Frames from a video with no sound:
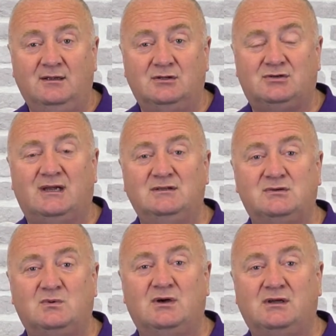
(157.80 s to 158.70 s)
trying
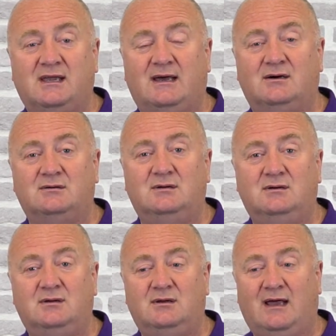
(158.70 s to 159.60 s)
to work out
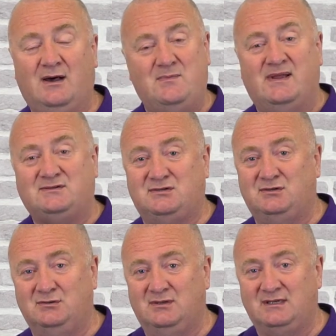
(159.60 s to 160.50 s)
how best to
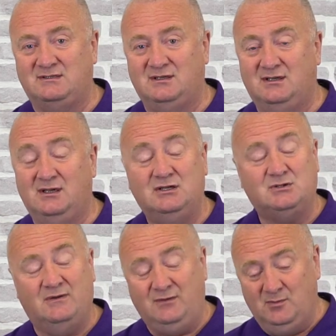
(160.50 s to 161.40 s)
do this.
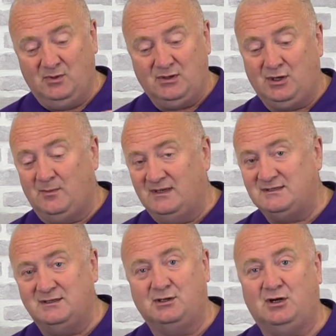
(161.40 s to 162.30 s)
So if you put the
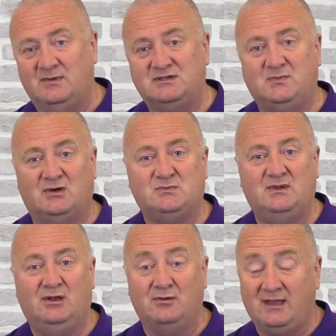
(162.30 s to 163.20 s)
comments in the comments box
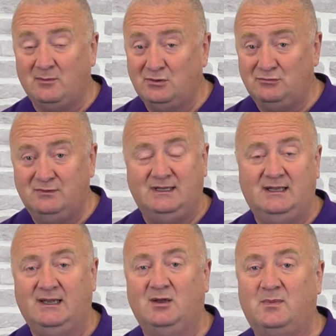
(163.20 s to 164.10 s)
below, that would really
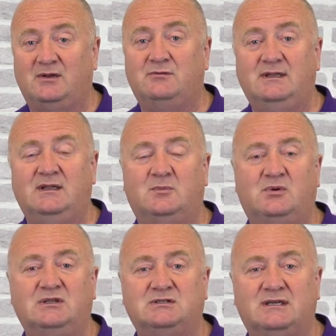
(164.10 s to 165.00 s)
help. I'd really
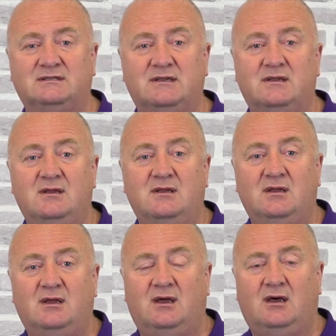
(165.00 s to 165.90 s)
appreciate it.
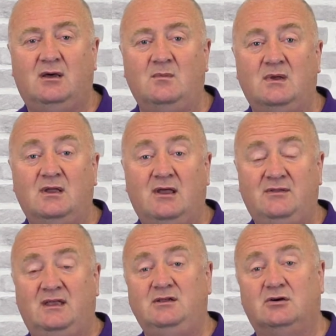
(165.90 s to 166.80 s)
And
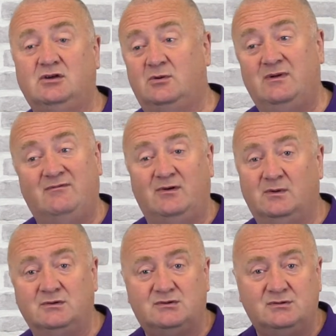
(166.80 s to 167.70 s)
then you're going to
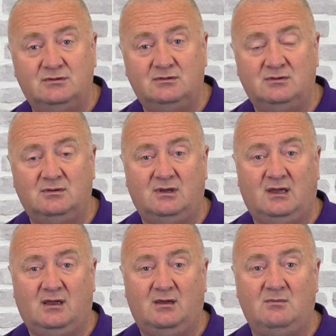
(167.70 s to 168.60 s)
influence
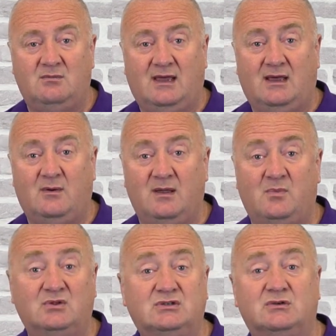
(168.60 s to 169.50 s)
how I
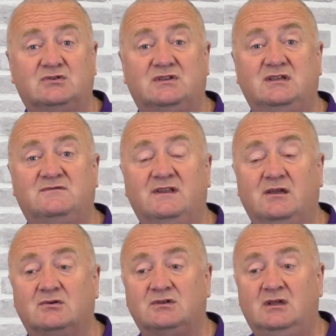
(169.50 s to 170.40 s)
produce these
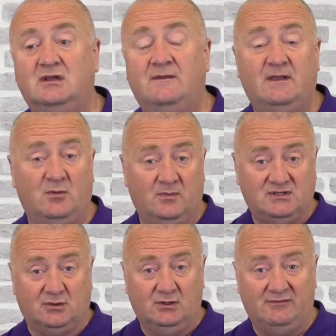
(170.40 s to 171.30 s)
videos. They will be
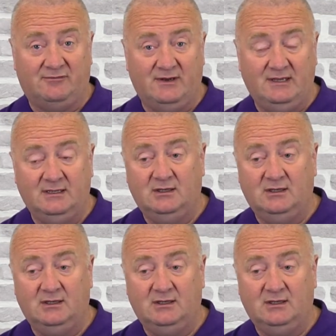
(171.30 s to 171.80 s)
totally free.